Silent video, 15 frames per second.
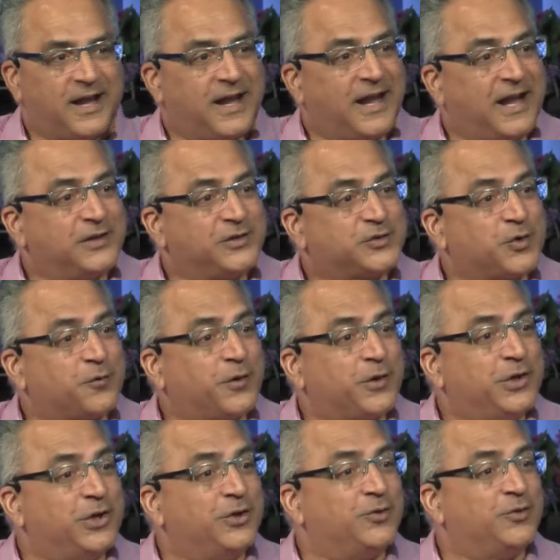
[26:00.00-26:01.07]
And so for
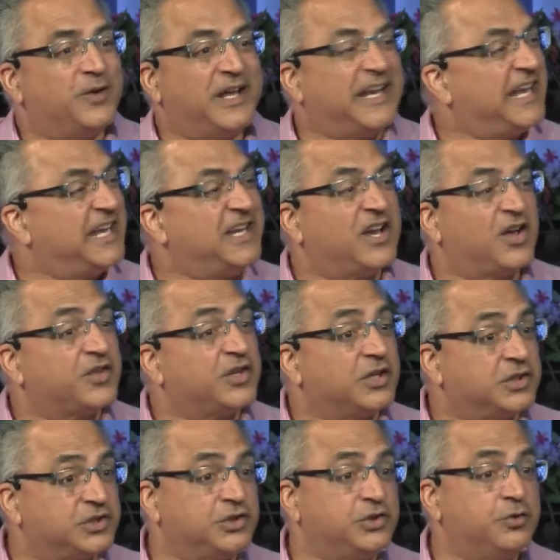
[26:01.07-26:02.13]
you, it ain't nothing
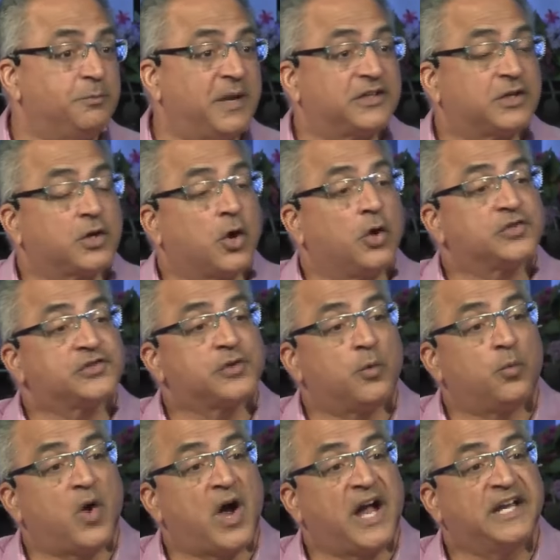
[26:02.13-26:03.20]
until you make the call. So
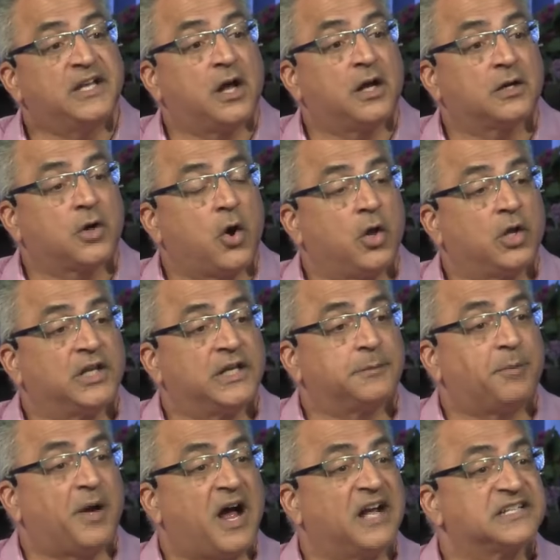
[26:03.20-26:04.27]
why not call it
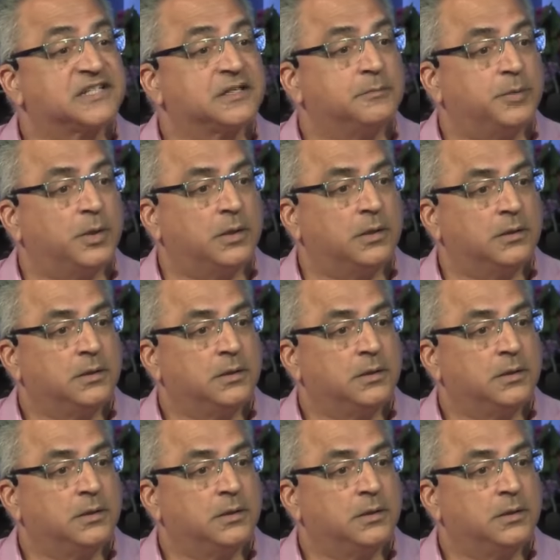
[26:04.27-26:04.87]
possible?